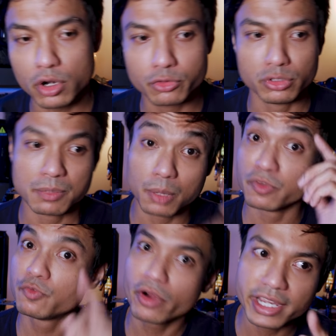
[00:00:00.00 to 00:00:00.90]
water cooling. But
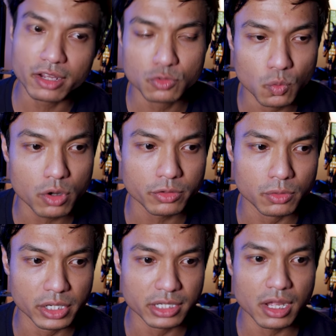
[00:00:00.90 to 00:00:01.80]
before I get into water
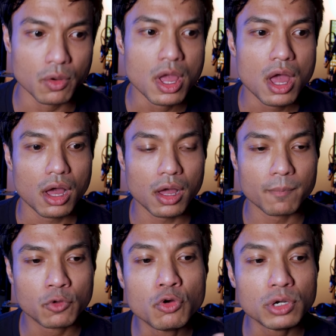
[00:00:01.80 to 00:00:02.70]
cooling, now,
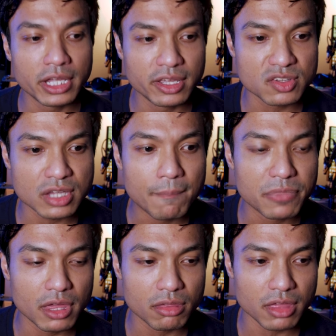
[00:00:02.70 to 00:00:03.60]
cooling is
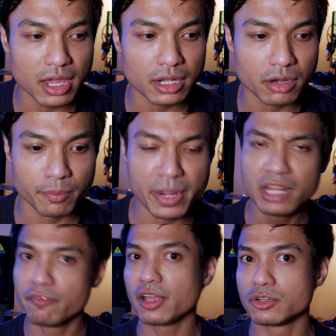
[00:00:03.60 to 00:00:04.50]
something that there are
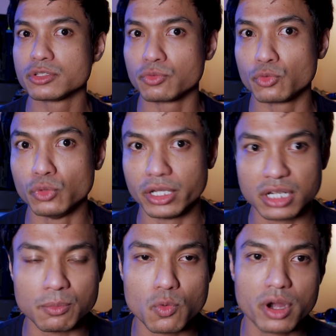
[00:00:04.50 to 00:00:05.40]
many factors for
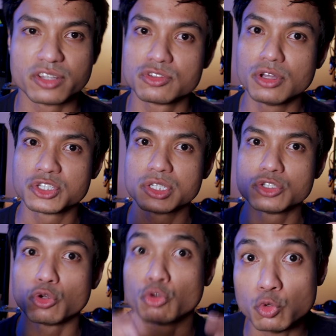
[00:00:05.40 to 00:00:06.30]
cooling. Number one, it's not
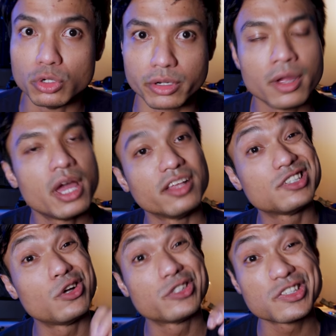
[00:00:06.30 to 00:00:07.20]
just your cooler.
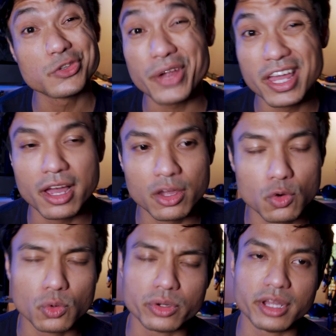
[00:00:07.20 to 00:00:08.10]
It's not just your
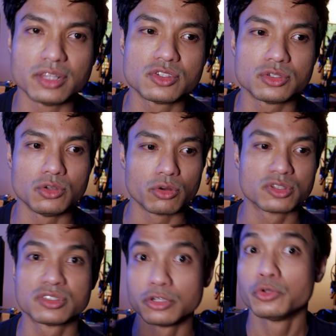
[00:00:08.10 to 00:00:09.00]
AIO. It's
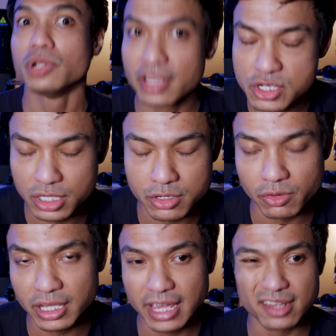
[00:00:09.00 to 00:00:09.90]
your circulation in
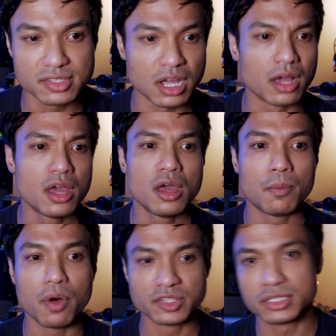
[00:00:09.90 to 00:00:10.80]
your case.
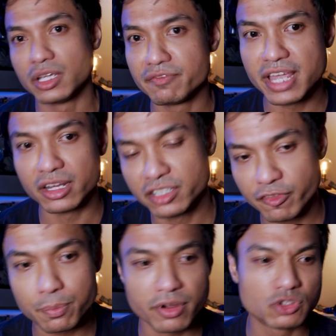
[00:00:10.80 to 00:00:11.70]
Positive,
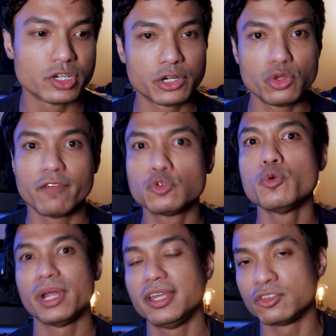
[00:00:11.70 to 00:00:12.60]
negative pressure. Do you have
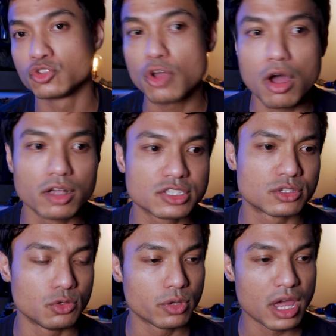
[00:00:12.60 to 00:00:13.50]
too many
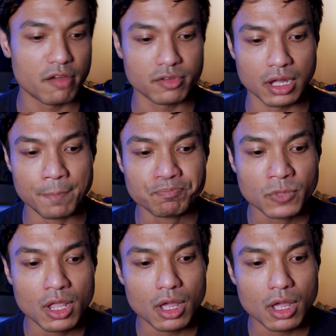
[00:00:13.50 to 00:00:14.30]
exhausts? Do you have